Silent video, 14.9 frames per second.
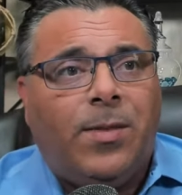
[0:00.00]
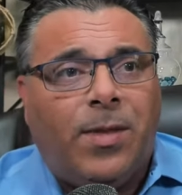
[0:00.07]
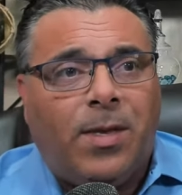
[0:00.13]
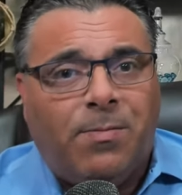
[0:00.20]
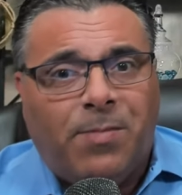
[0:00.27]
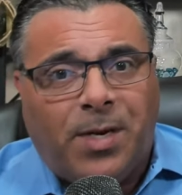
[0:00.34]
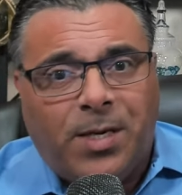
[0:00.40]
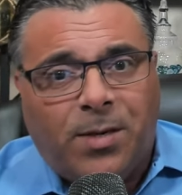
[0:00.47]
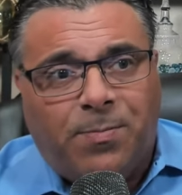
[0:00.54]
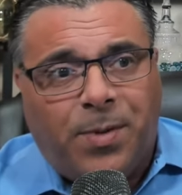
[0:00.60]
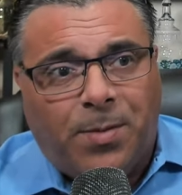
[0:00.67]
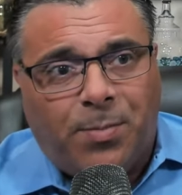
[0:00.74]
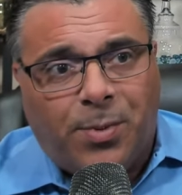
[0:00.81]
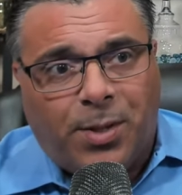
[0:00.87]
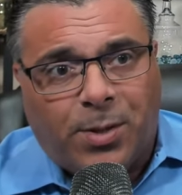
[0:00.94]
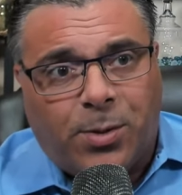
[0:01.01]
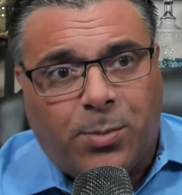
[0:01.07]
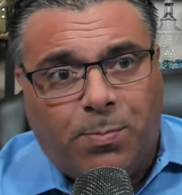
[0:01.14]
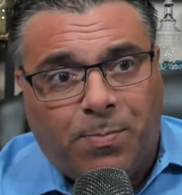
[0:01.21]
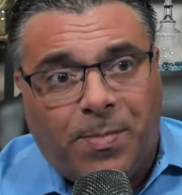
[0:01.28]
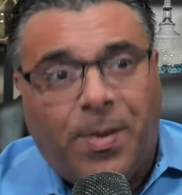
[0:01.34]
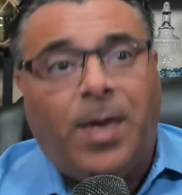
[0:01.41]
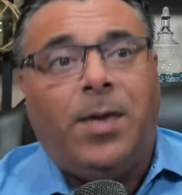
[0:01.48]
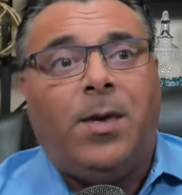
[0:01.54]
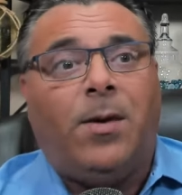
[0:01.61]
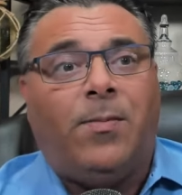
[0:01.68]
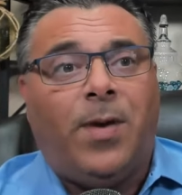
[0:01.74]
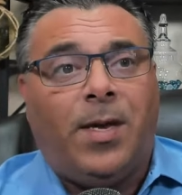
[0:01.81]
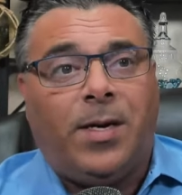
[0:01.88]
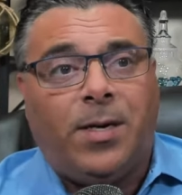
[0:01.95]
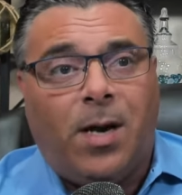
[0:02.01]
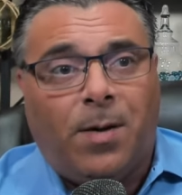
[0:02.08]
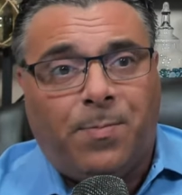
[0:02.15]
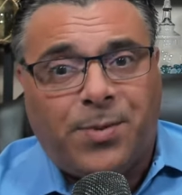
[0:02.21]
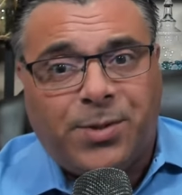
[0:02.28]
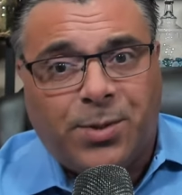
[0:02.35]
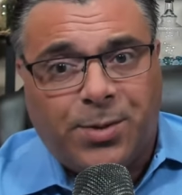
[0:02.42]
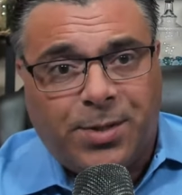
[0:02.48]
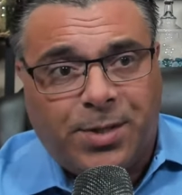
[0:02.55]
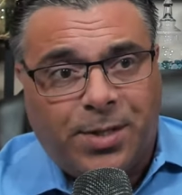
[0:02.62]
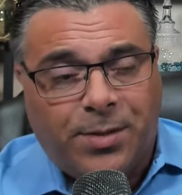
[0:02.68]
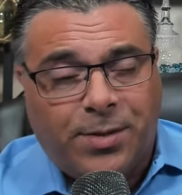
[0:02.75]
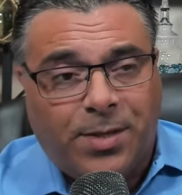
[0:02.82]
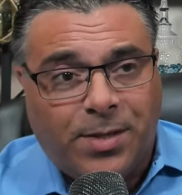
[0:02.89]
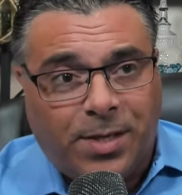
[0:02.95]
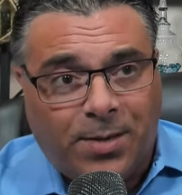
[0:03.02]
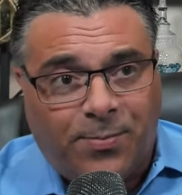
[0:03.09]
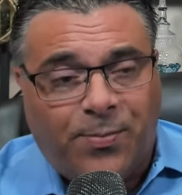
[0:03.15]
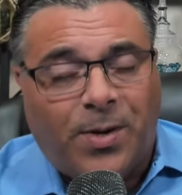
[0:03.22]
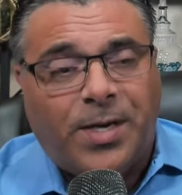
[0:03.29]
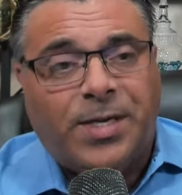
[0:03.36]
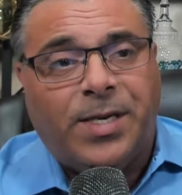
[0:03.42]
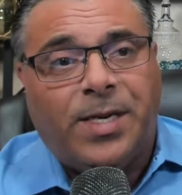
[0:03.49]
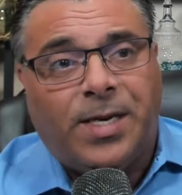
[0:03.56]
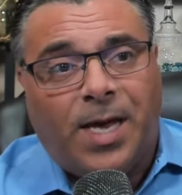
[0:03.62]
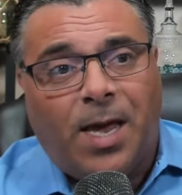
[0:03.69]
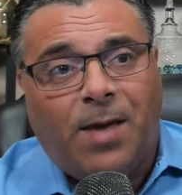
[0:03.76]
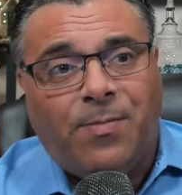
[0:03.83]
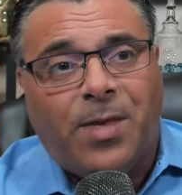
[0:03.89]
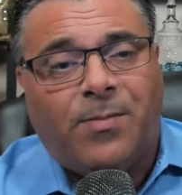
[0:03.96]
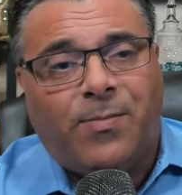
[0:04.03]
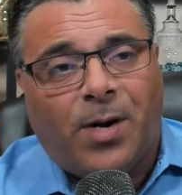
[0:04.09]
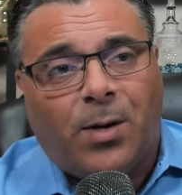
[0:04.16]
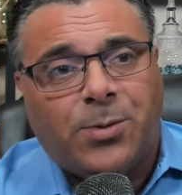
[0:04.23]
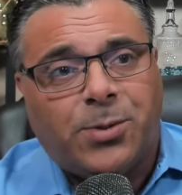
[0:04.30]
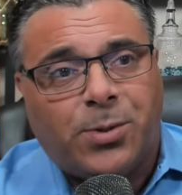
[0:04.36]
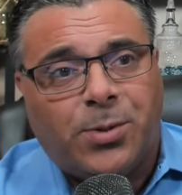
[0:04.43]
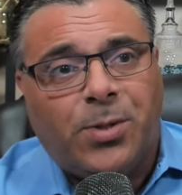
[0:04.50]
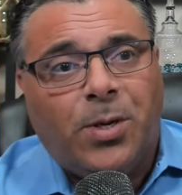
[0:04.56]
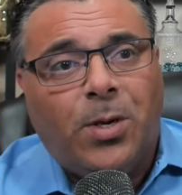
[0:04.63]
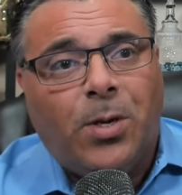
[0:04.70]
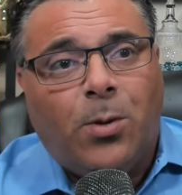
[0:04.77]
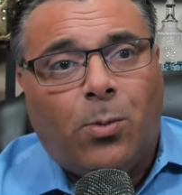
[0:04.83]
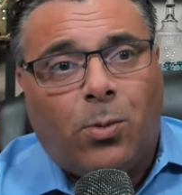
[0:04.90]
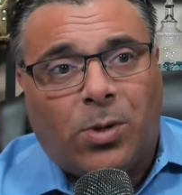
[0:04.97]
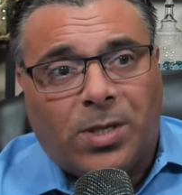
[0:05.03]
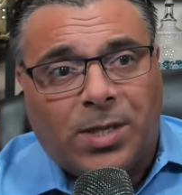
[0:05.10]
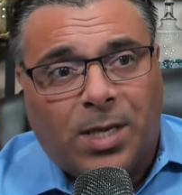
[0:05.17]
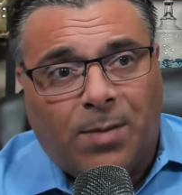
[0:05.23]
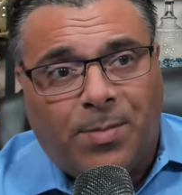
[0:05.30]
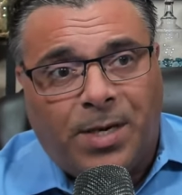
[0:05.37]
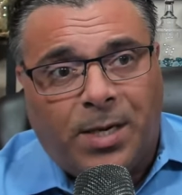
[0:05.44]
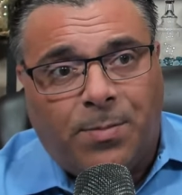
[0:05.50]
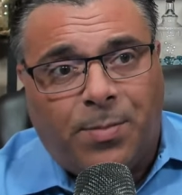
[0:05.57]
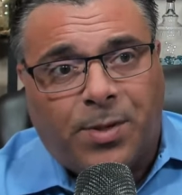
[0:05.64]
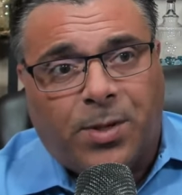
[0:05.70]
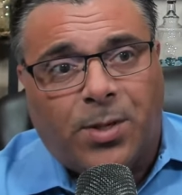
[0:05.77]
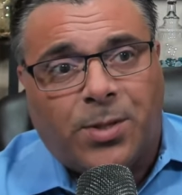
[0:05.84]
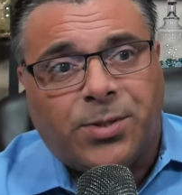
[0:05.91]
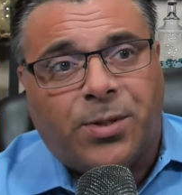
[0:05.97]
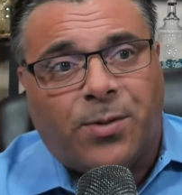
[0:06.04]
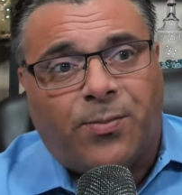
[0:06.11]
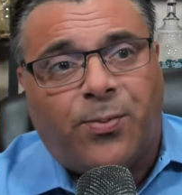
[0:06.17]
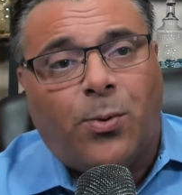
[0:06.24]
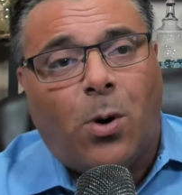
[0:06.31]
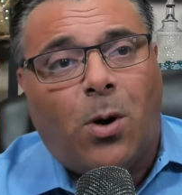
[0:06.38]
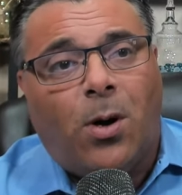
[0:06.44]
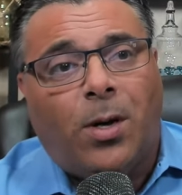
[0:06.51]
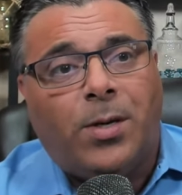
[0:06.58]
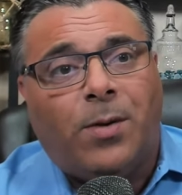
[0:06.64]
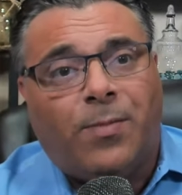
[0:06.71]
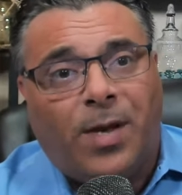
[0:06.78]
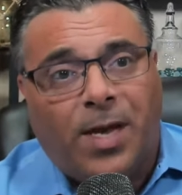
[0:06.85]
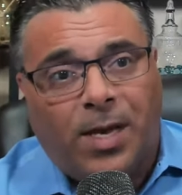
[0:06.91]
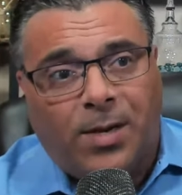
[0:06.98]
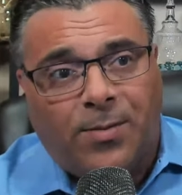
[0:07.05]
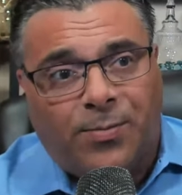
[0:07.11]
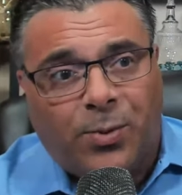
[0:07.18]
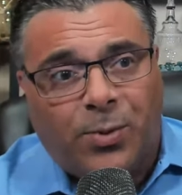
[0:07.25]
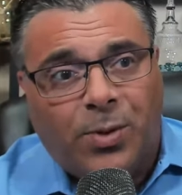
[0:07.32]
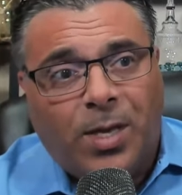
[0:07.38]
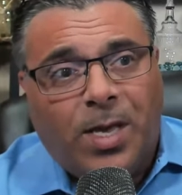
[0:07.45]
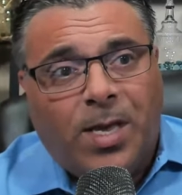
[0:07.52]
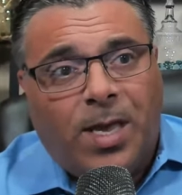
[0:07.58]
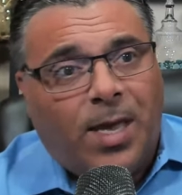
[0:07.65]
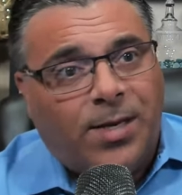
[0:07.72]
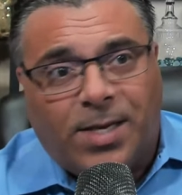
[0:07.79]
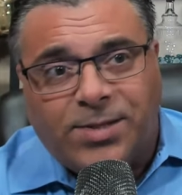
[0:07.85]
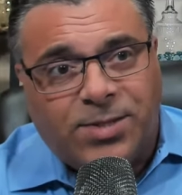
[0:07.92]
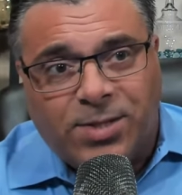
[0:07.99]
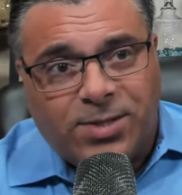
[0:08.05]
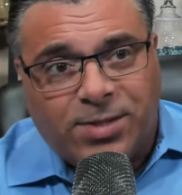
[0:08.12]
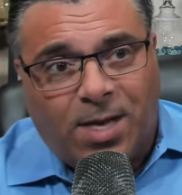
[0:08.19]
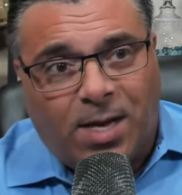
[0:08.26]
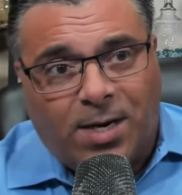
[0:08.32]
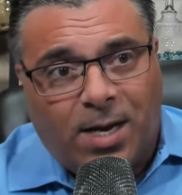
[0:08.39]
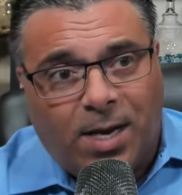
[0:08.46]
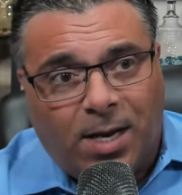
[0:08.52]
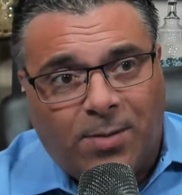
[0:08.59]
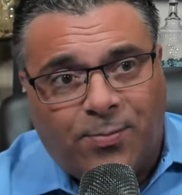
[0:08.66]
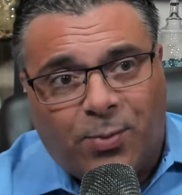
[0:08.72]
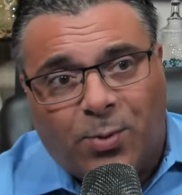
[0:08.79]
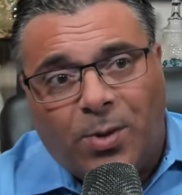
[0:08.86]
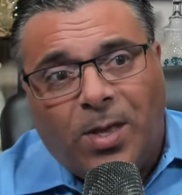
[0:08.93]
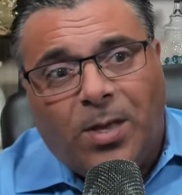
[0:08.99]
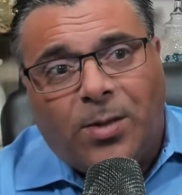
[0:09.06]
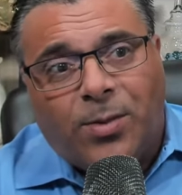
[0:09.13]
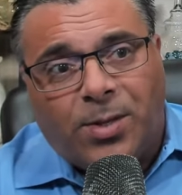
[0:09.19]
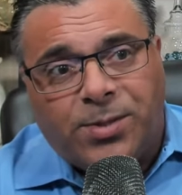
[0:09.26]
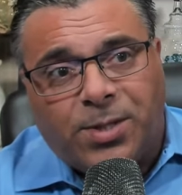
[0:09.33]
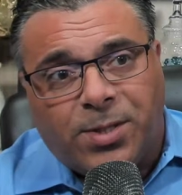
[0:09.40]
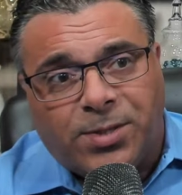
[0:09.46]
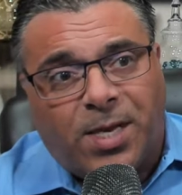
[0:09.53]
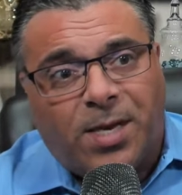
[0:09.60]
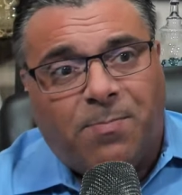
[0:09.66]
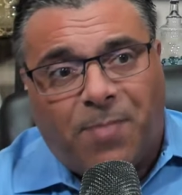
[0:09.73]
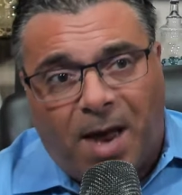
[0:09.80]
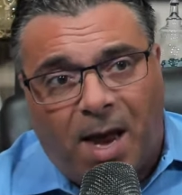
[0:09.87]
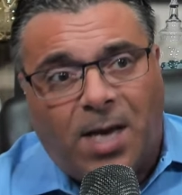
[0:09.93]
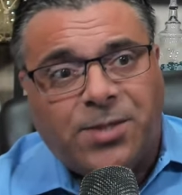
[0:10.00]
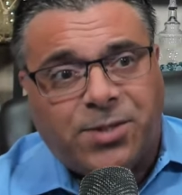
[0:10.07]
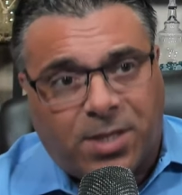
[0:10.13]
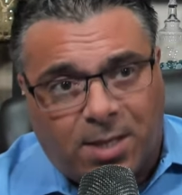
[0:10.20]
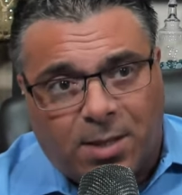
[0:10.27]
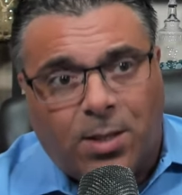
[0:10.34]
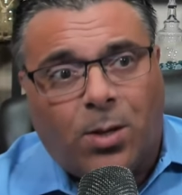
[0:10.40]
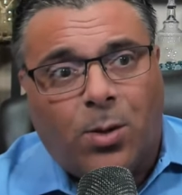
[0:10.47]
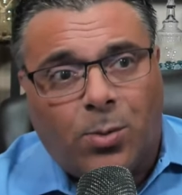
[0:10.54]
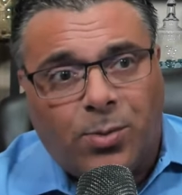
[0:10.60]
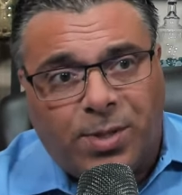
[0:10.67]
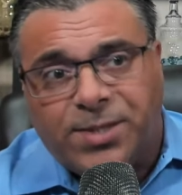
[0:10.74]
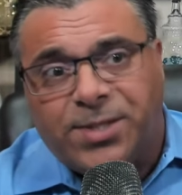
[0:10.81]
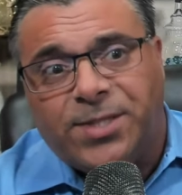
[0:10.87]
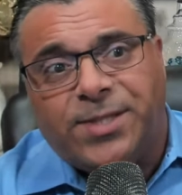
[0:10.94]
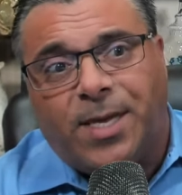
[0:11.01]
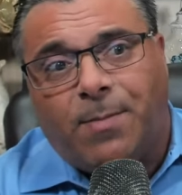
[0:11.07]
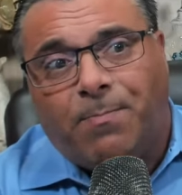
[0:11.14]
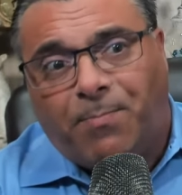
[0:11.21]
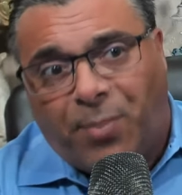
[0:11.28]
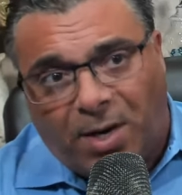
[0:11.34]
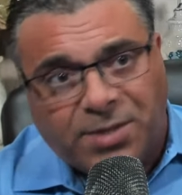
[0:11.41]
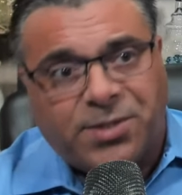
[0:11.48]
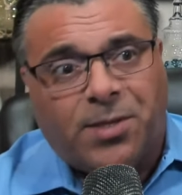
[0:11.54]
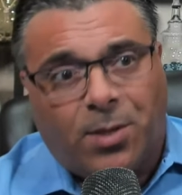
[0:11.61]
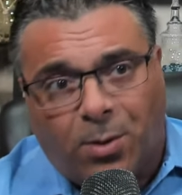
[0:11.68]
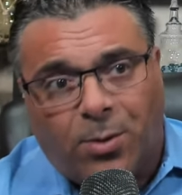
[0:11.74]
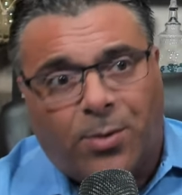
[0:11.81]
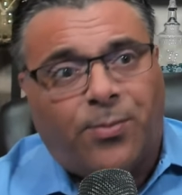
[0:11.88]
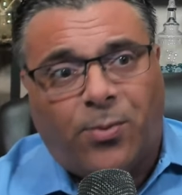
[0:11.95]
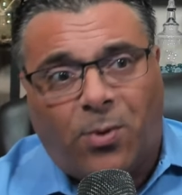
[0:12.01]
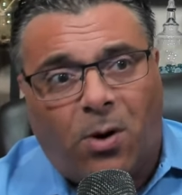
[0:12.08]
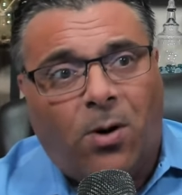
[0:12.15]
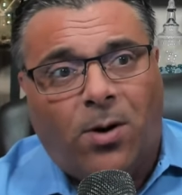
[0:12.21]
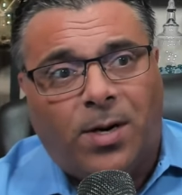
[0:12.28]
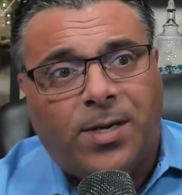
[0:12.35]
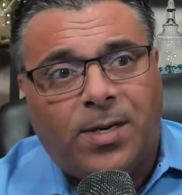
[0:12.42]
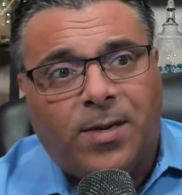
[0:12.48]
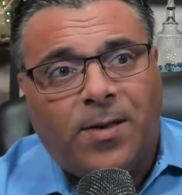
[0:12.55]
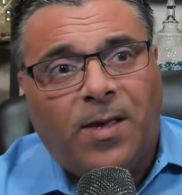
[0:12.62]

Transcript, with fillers: that many people that may have had an opportunity to get funding and have that voucher were eliminated because of the fraud of a handful. And this is not a handful. This is a basket load. This is a bus load of fraud.